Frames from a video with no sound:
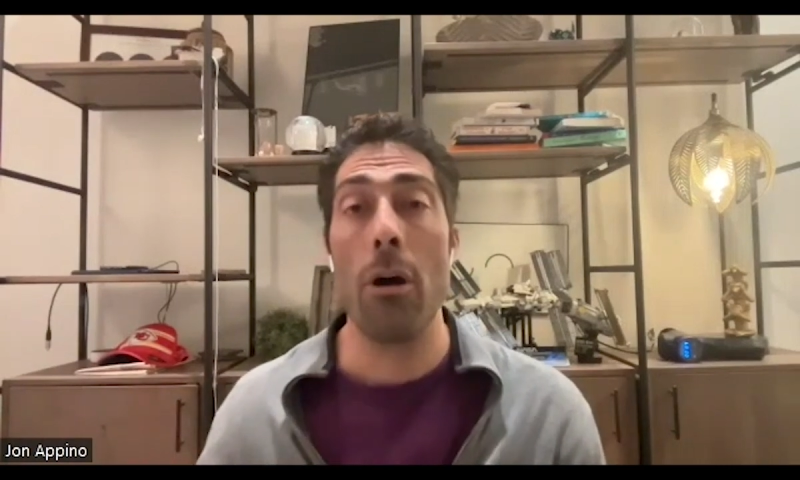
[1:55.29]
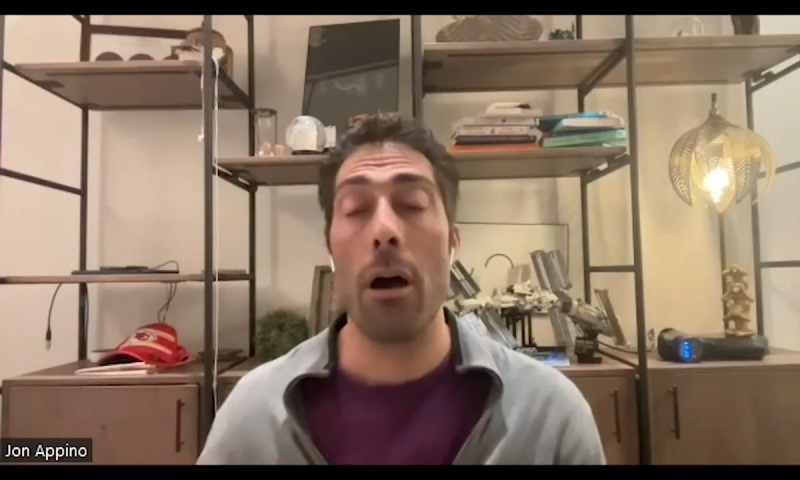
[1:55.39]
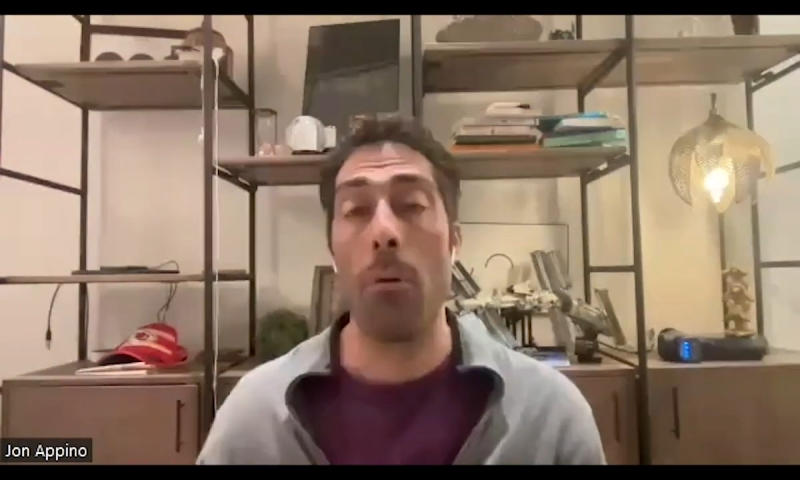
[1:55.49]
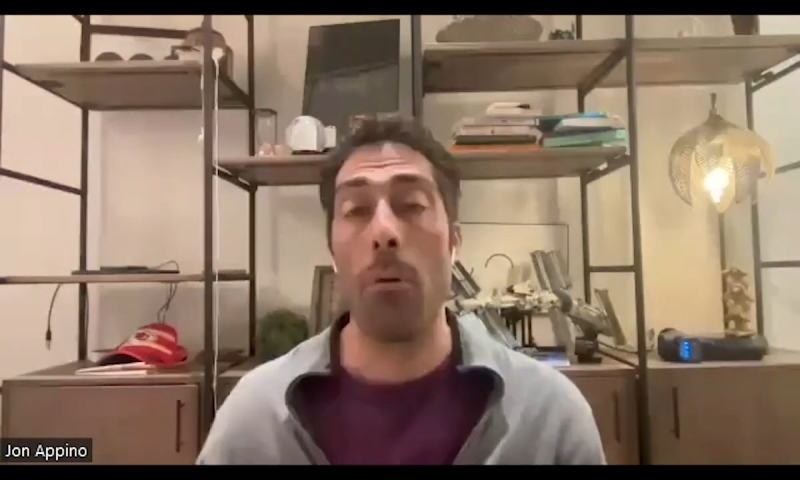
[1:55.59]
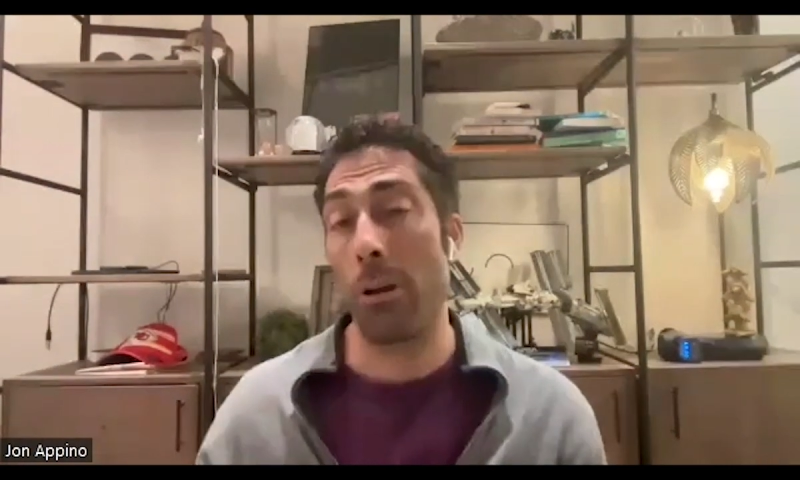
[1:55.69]

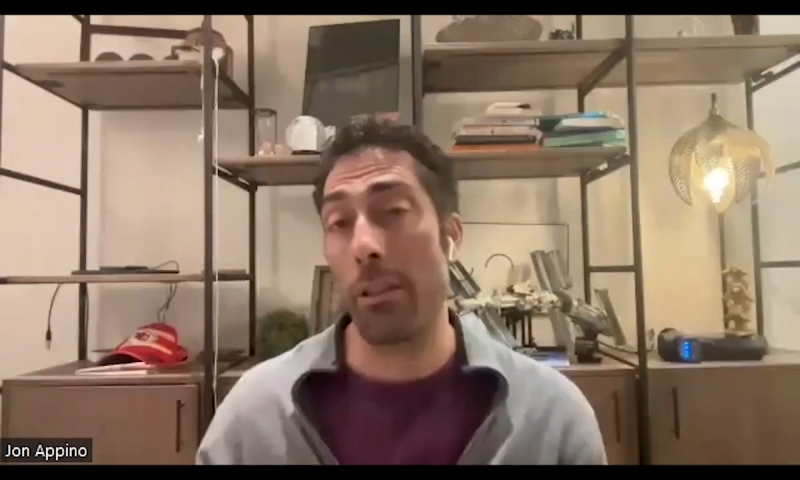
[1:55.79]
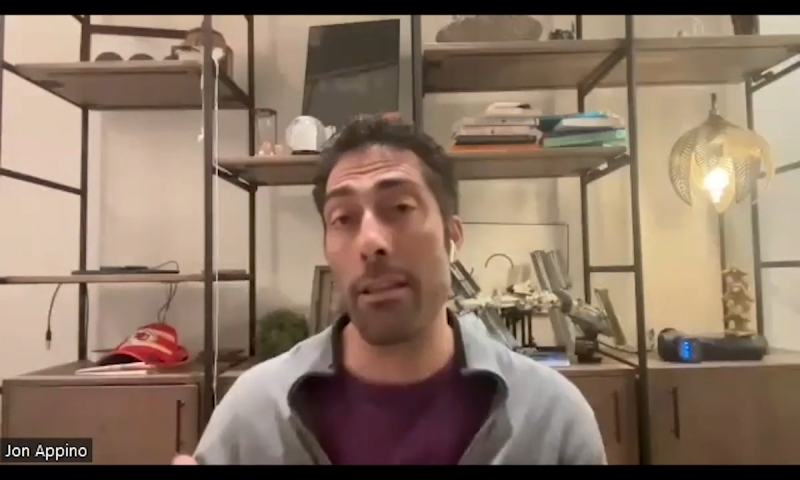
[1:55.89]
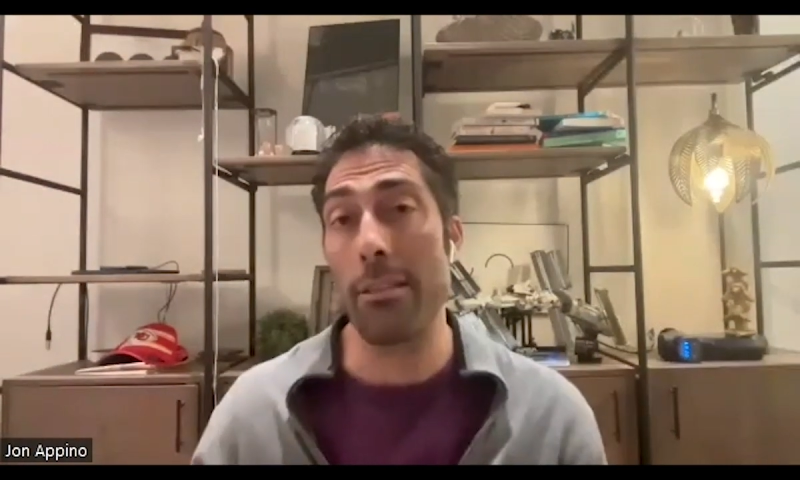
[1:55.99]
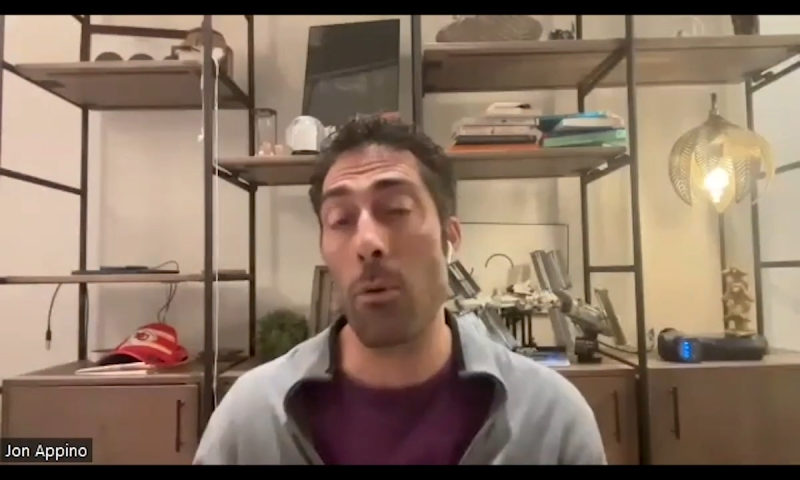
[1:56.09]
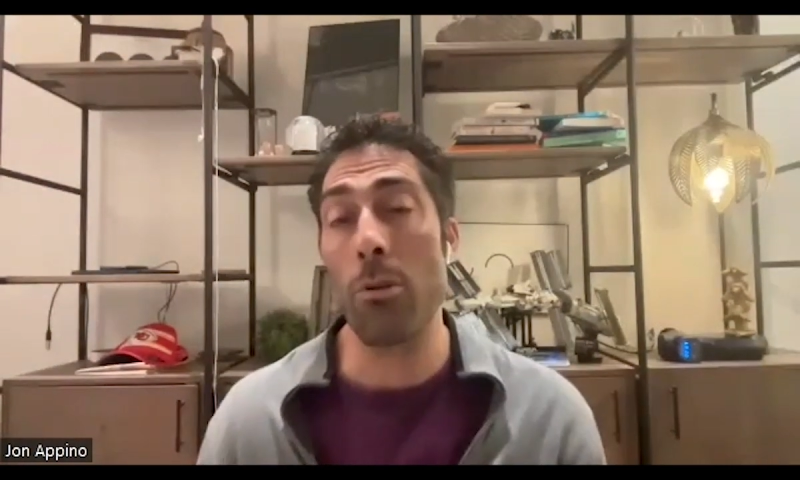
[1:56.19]
Uh, one of the
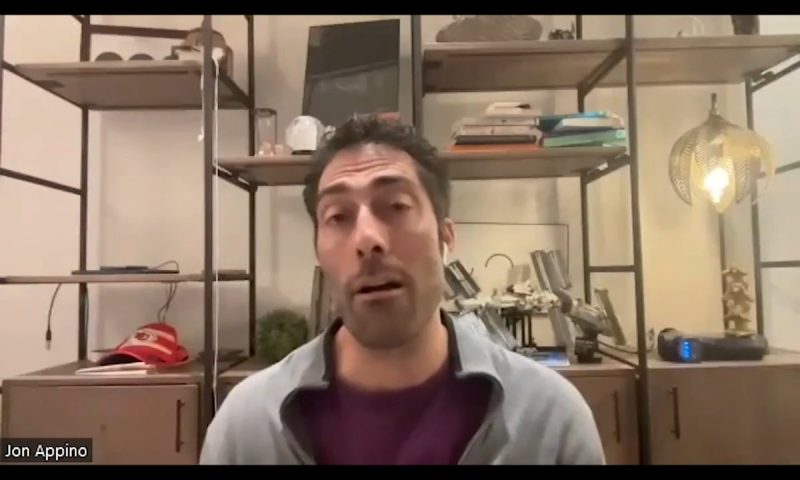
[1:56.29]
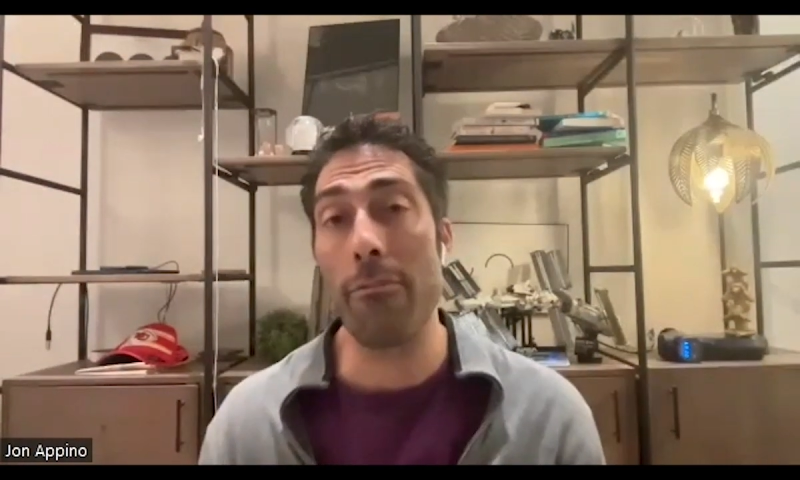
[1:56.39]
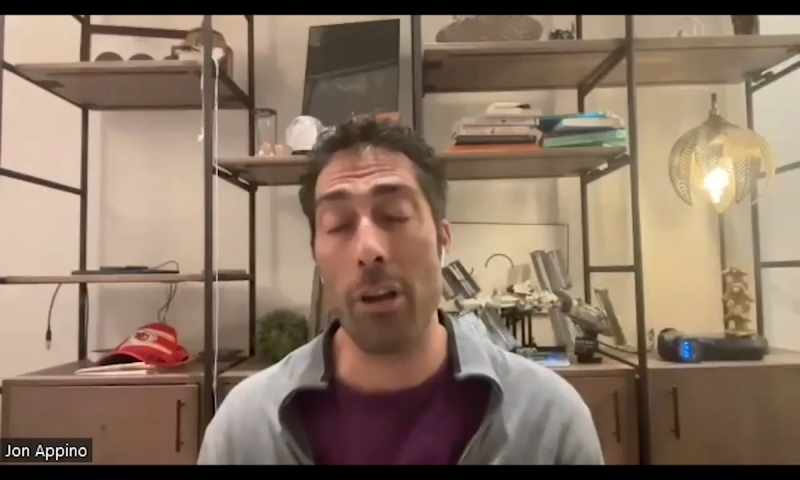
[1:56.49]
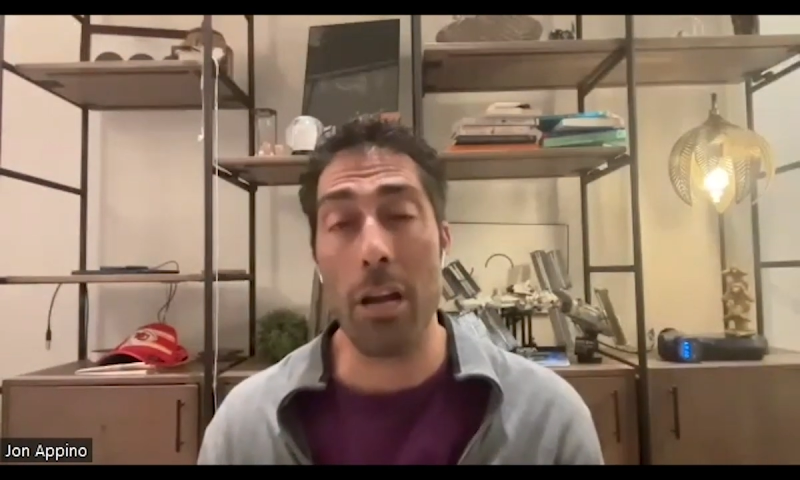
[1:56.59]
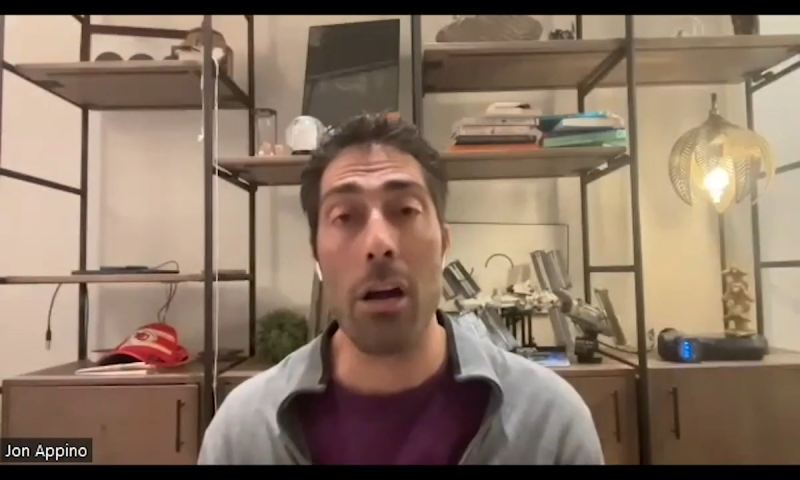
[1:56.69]
things that we offer at